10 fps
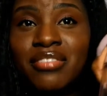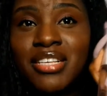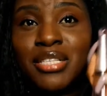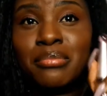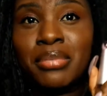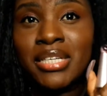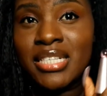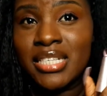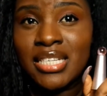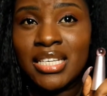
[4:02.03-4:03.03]
the
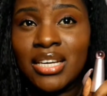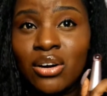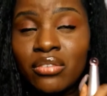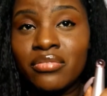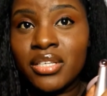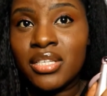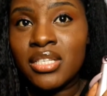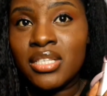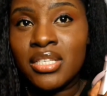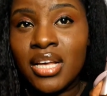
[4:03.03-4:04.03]
simplicity of
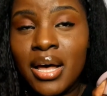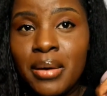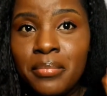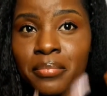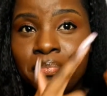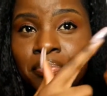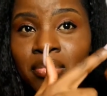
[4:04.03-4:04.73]
this um,